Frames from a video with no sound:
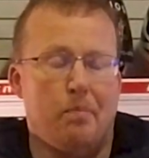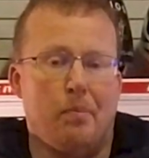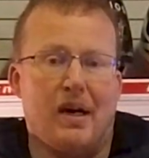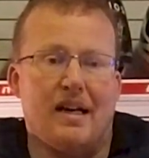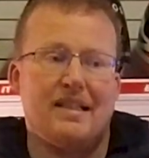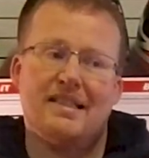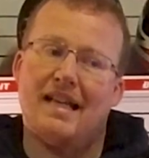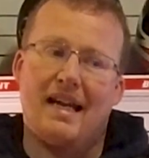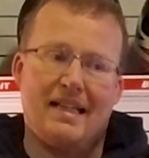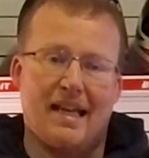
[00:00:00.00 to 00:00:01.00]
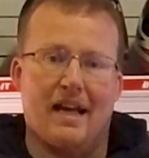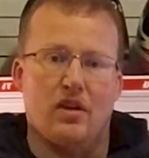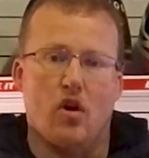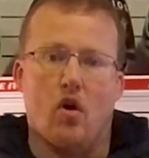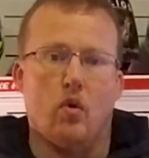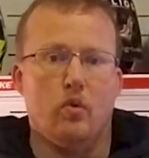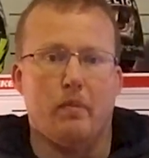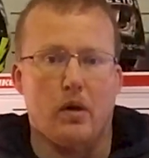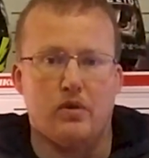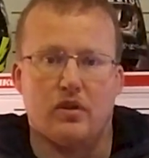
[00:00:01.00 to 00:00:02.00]
But saying that, not all
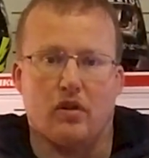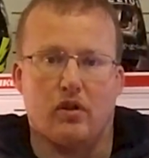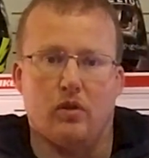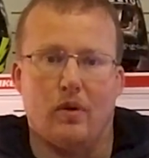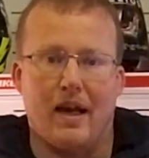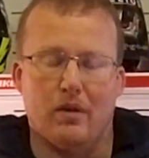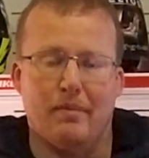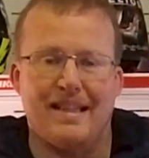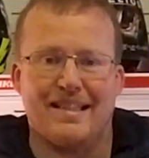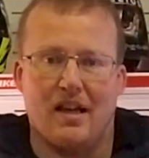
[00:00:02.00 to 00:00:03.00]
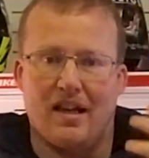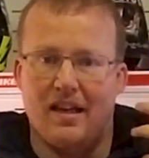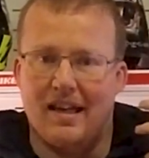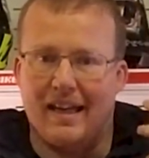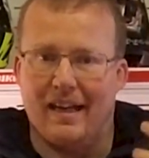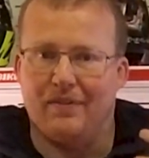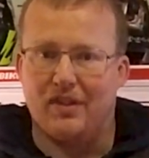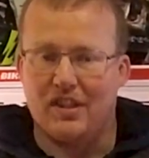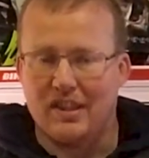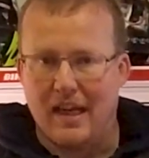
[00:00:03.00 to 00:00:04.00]
motorcycle helmets have
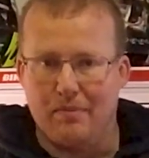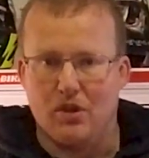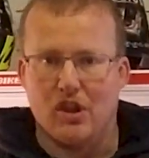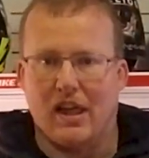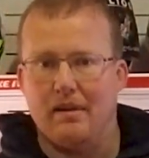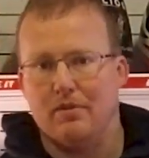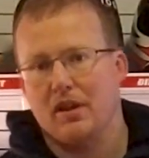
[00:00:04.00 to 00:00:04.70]
the same shape,